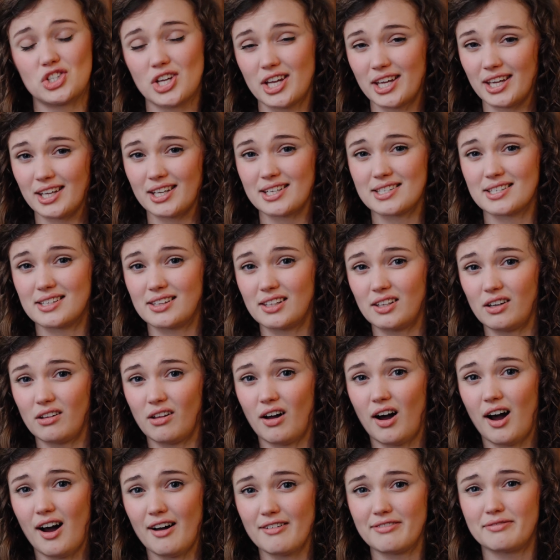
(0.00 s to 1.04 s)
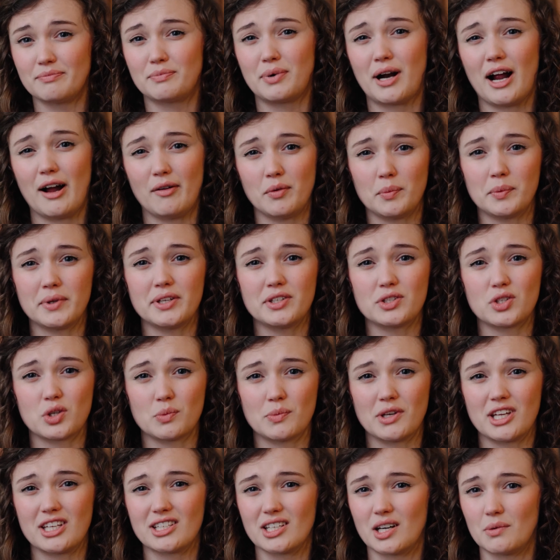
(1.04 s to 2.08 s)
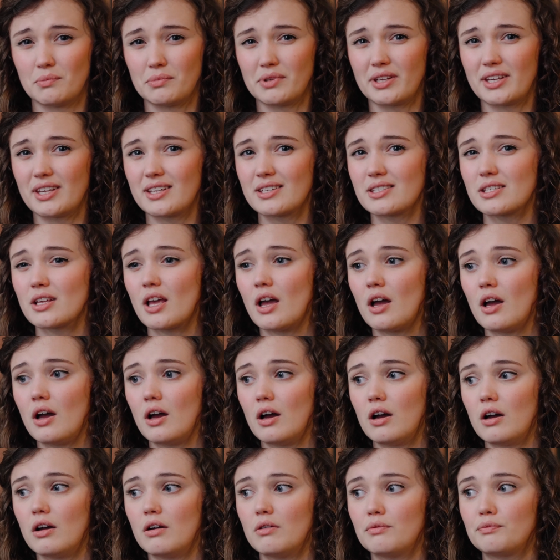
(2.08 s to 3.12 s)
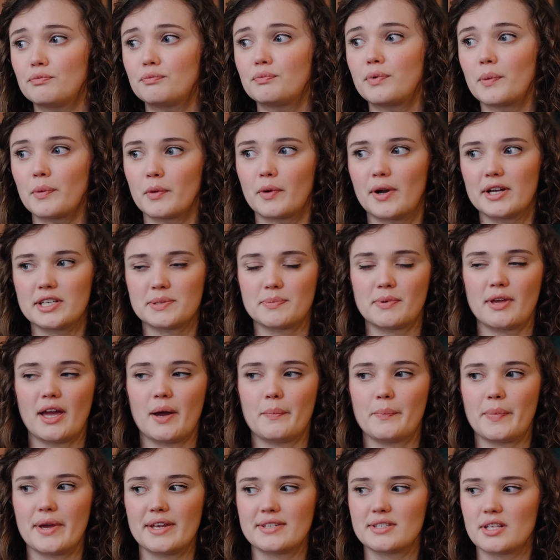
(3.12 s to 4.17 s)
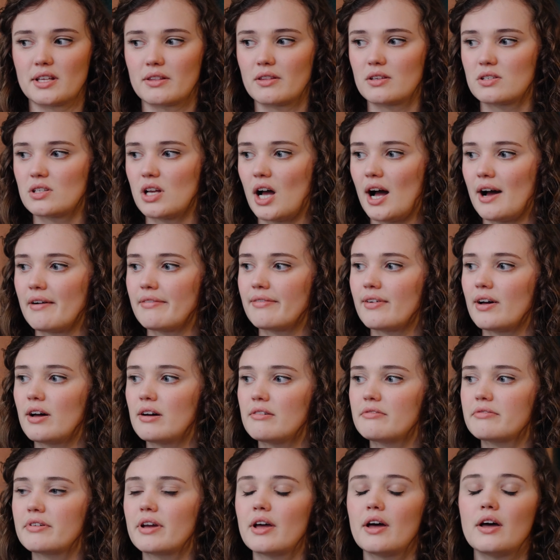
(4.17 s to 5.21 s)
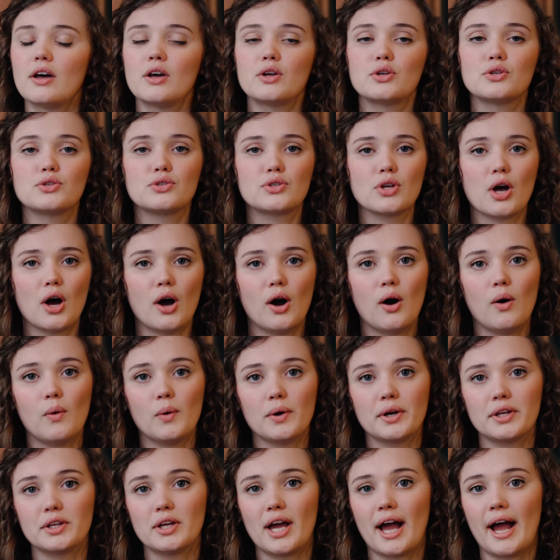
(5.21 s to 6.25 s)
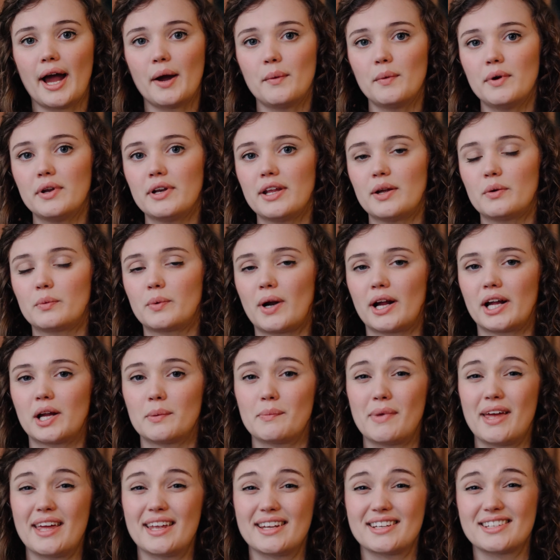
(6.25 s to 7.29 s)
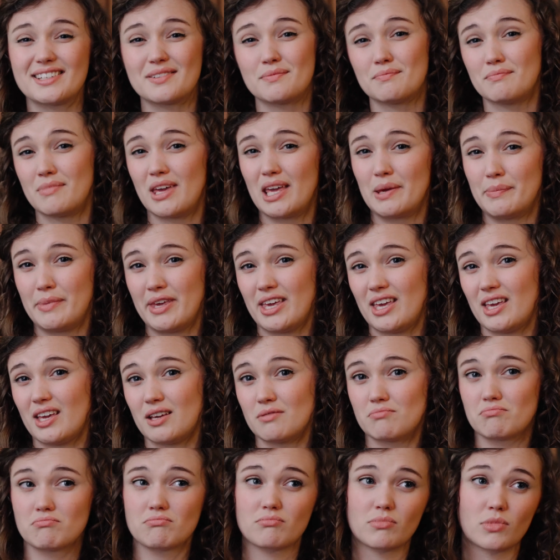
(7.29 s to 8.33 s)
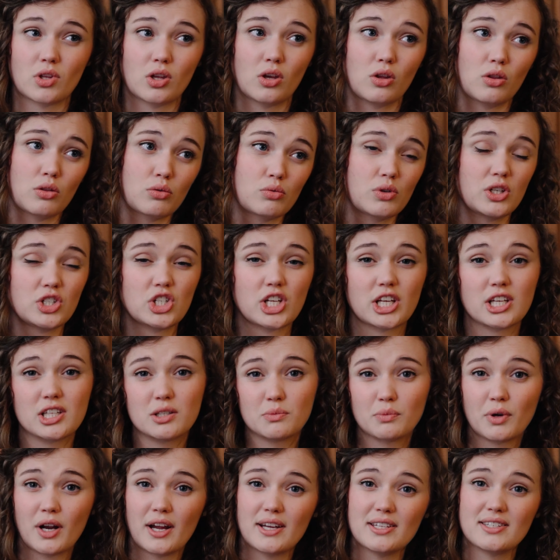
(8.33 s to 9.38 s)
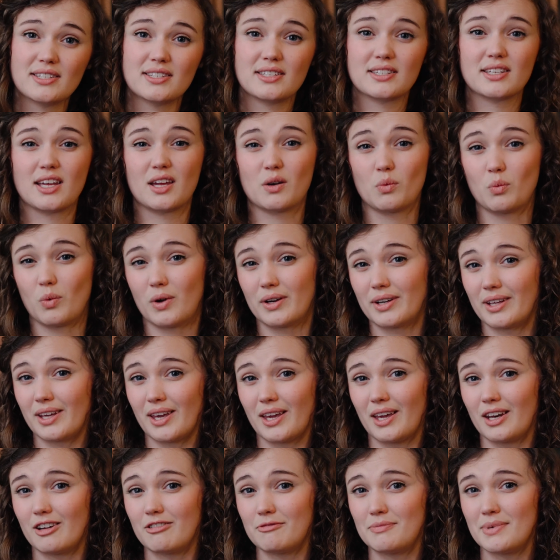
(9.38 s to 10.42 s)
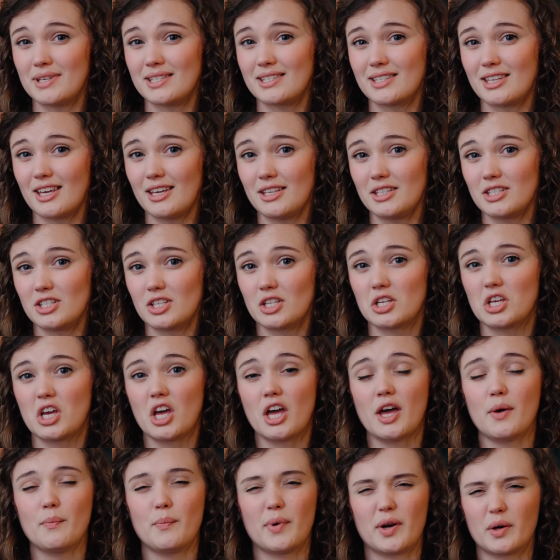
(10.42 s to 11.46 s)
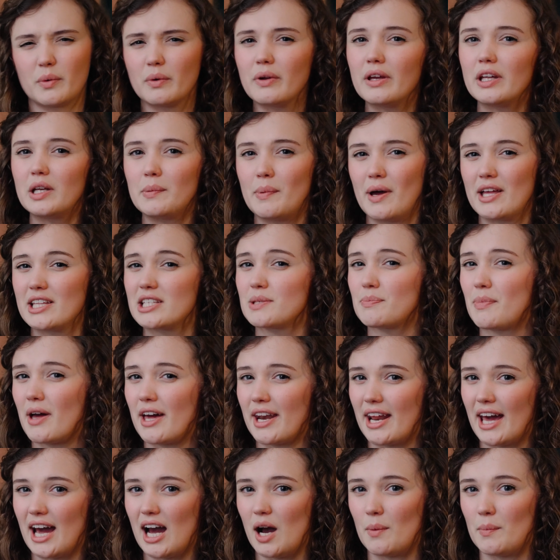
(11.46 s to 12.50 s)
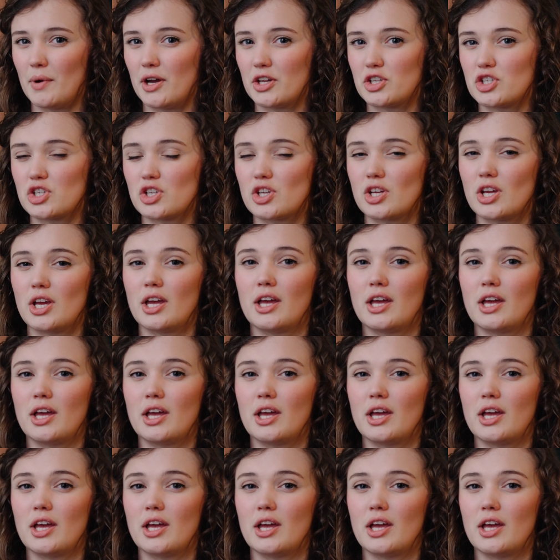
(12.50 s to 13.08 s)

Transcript: chicken is a little off, probably too many dumplings from the recipe I'm basing this off of. So I would recommend maybe 3 chicken breasts and 1 can of biscuits, but it really depends upon how much